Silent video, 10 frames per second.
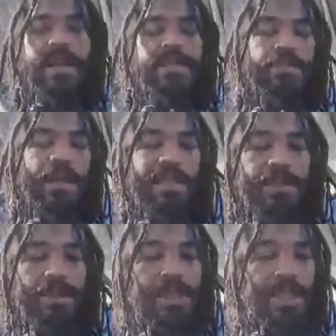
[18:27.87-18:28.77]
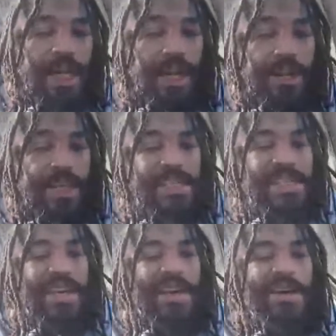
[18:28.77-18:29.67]
us a message, share this,
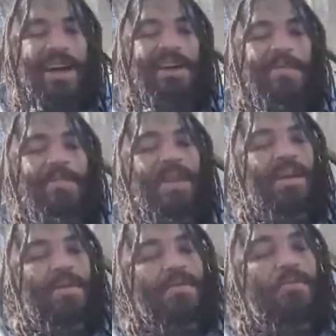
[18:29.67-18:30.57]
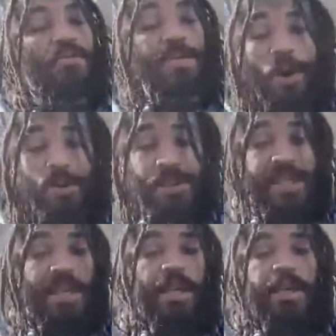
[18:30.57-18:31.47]
repost
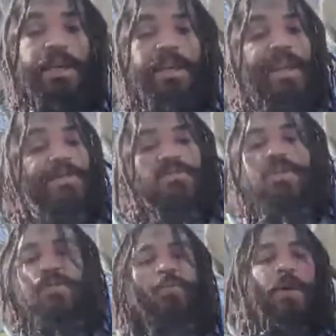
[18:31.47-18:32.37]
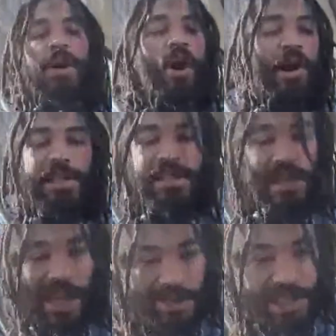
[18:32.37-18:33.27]
it. What card
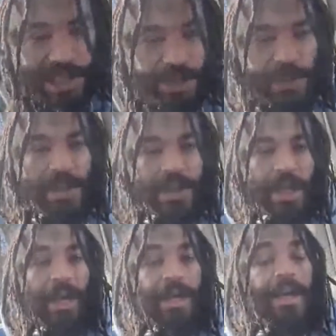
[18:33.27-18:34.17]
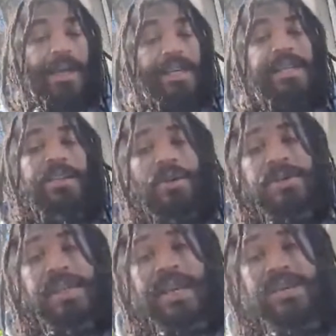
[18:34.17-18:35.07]
stuck out to you? And like I said, those
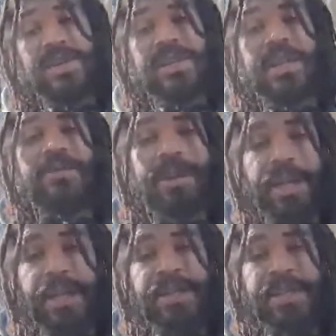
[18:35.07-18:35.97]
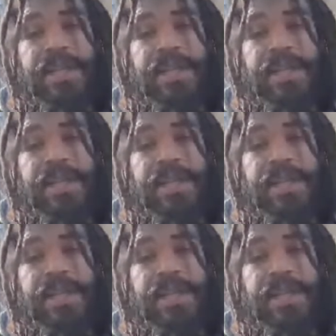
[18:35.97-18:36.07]
that are interested in readings,